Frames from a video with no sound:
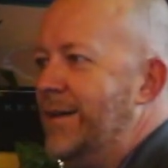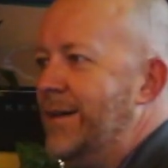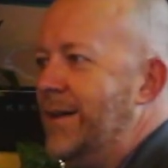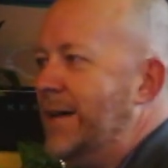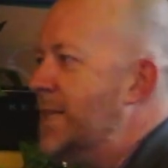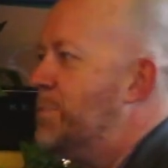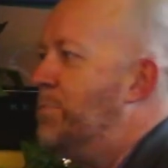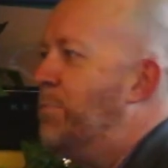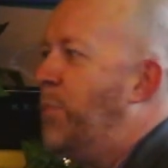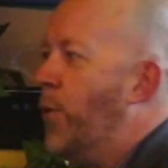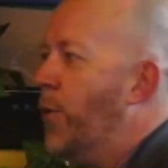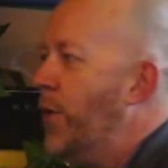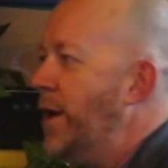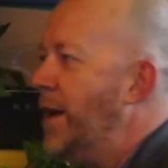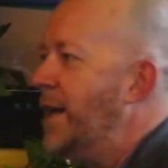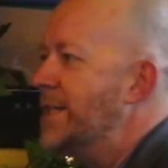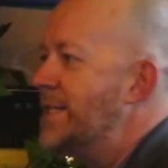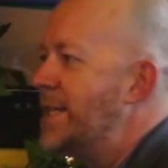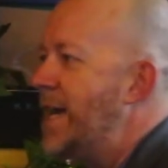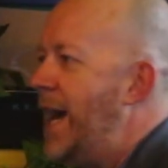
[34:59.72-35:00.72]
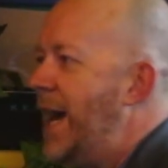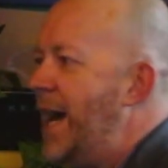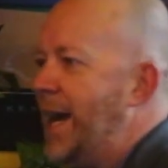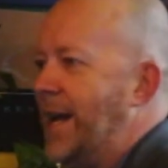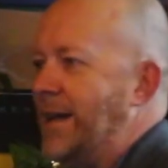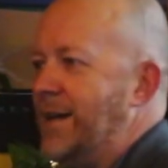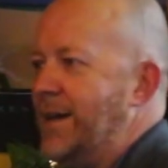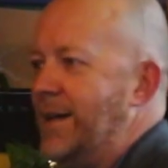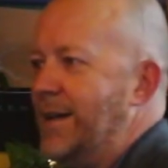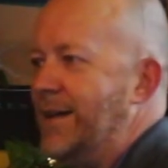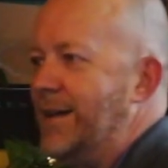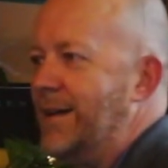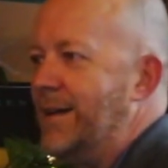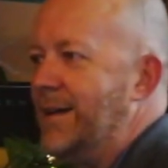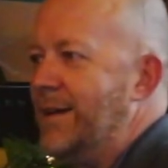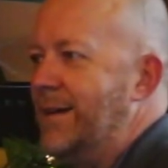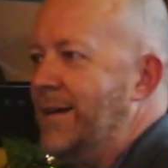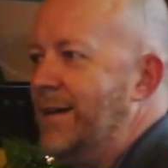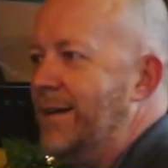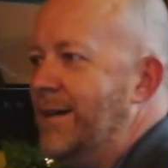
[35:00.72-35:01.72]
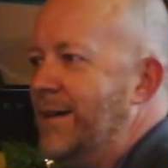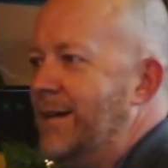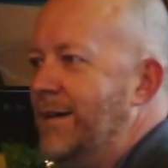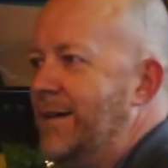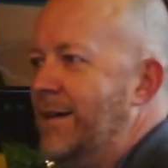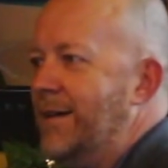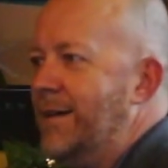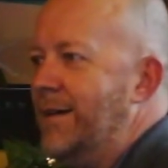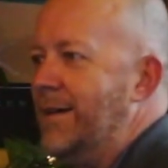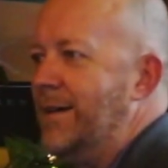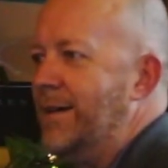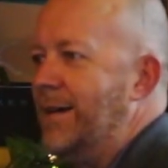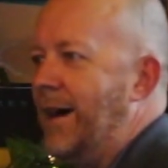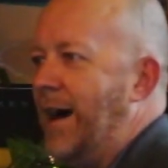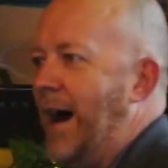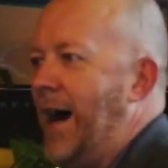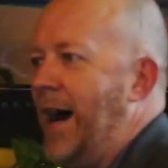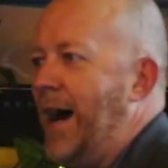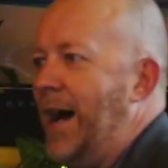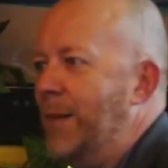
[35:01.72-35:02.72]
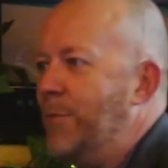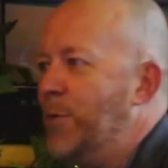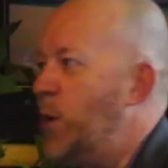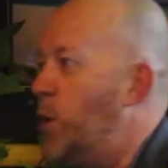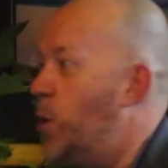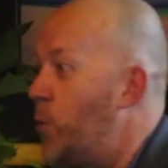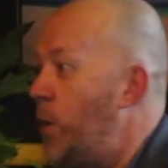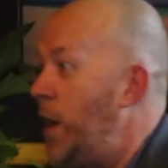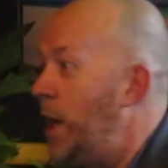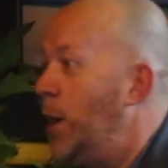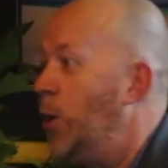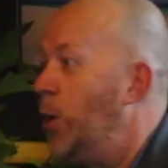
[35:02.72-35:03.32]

It's boring as heck. Hi, I'm a great